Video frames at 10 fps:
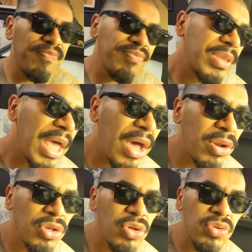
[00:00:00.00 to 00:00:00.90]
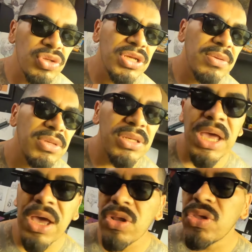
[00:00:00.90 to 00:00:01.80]
how to do something,
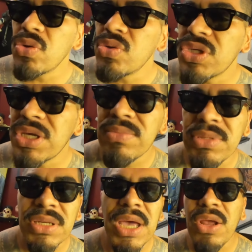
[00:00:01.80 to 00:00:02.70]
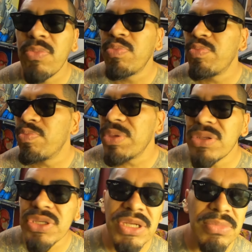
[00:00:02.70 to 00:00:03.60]
how to use something, how to
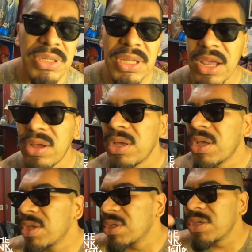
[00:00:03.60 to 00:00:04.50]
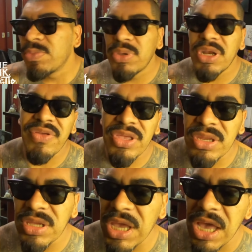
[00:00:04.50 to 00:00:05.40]
build something, how to put everything
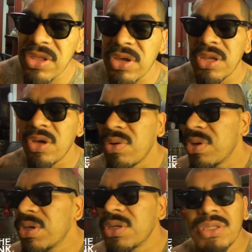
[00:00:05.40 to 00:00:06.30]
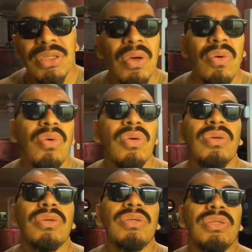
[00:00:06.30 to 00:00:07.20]
together, So
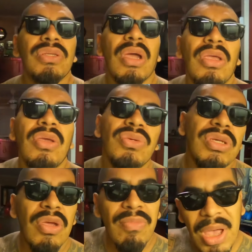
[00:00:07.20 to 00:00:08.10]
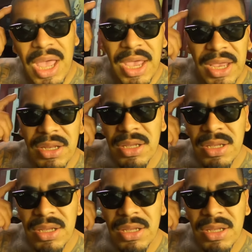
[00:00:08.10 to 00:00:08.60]
start using your mind,